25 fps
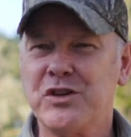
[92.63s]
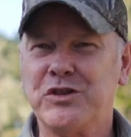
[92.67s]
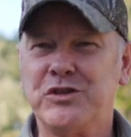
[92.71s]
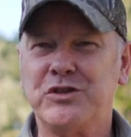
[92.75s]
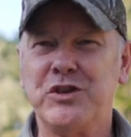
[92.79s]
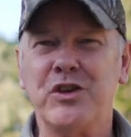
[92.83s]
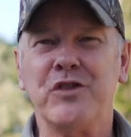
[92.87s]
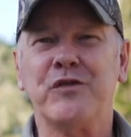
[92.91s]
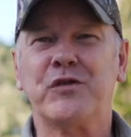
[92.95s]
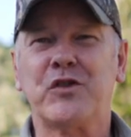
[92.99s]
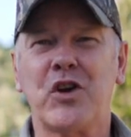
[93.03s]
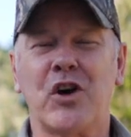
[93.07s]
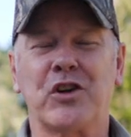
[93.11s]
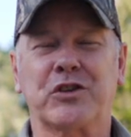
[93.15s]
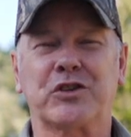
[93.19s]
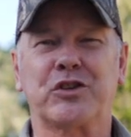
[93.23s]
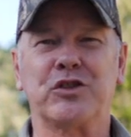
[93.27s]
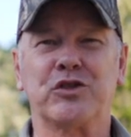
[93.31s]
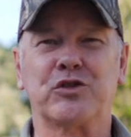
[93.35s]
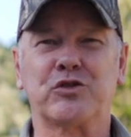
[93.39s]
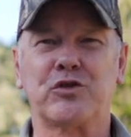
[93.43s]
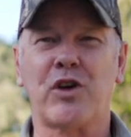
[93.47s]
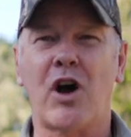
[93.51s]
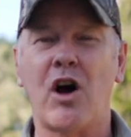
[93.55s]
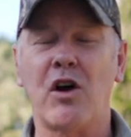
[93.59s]
you've got
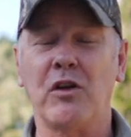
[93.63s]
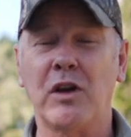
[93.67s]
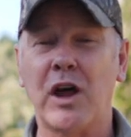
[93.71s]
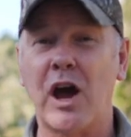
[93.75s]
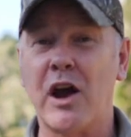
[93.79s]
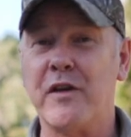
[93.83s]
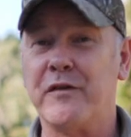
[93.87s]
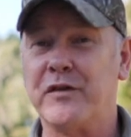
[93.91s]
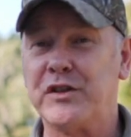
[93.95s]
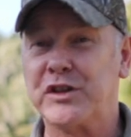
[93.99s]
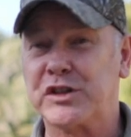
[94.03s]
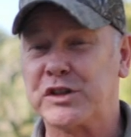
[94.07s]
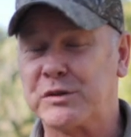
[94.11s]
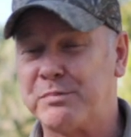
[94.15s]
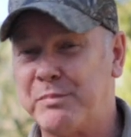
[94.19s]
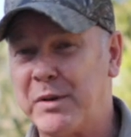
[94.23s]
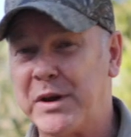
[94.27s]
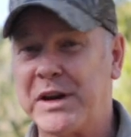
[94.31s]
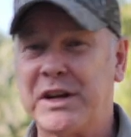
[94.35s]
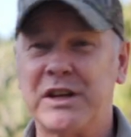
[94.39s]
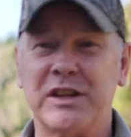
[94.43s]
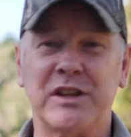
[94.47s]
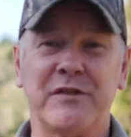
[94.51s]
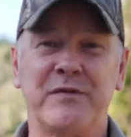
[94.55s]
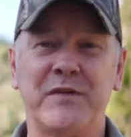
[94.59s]
control over the
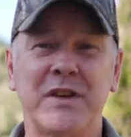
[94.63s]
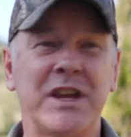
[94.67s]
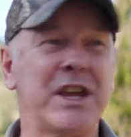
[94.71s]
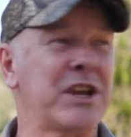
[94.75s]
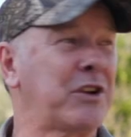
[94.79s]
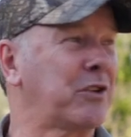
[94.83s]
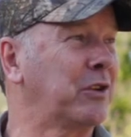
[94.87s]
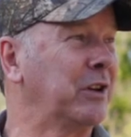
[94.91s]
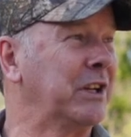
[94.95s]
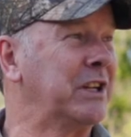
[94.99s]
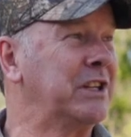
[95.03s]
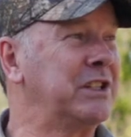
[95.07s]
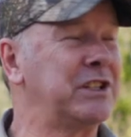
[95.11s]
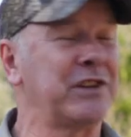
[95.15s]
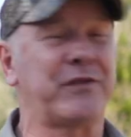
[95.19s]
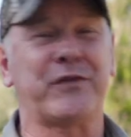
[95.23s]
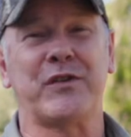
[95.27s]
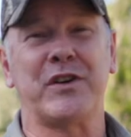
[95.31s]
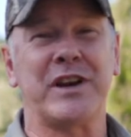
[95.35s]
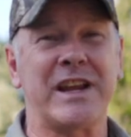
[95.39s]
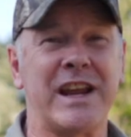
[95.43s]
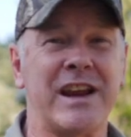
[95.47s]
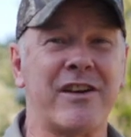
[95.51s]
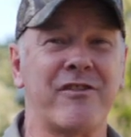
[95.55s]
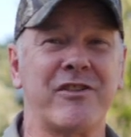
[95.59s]
speed of the vehicle in
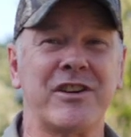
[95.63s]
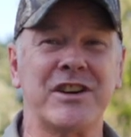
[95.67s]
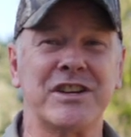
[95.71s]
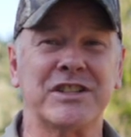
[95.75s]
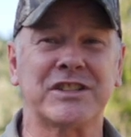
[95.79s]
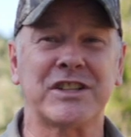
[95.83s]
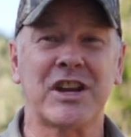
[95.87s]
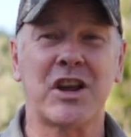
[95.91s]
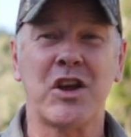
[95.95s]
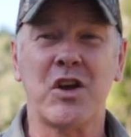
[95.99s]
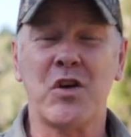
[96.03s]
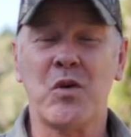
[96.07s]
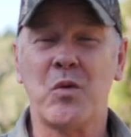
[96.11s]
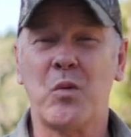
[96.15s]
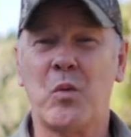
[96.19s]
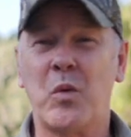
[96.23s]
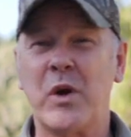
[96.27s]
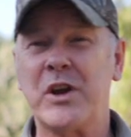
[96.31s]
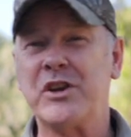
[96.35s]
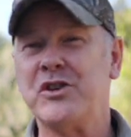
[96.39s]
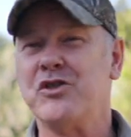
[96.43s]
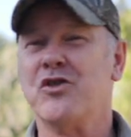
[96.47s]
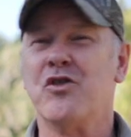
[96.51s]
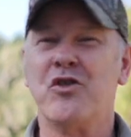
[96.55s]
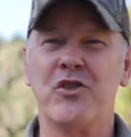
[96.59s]
different areas
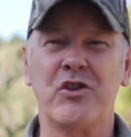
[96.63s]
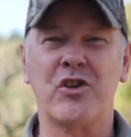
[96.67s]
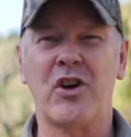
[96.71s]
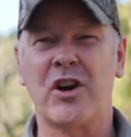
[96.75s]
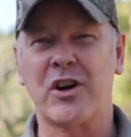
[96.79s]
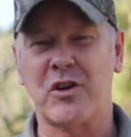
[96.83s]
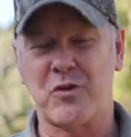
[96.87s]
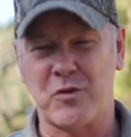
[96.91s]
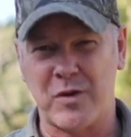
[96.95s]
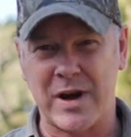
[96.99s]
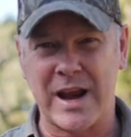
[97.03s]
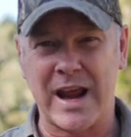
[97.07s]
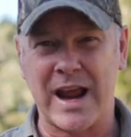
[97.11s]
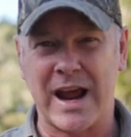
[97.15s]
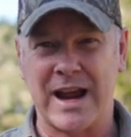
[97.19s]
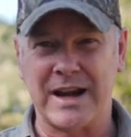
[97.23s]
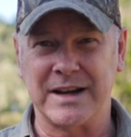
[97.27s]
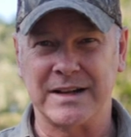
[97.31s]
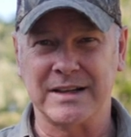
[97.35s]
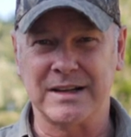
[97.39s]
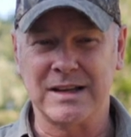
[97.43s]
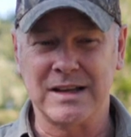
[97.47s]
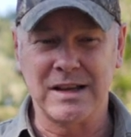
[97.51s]
when you're not around.